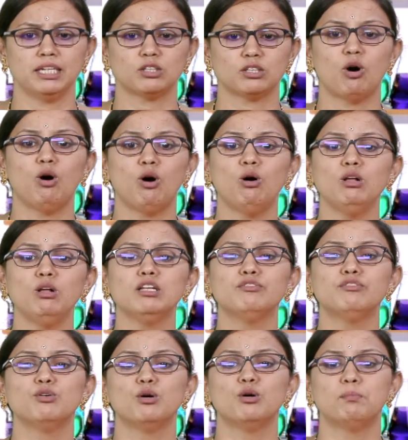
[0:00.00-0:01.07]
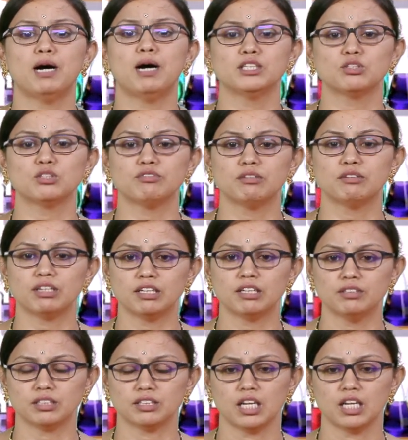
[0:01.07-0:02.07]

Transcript: All the four parts of the flowers,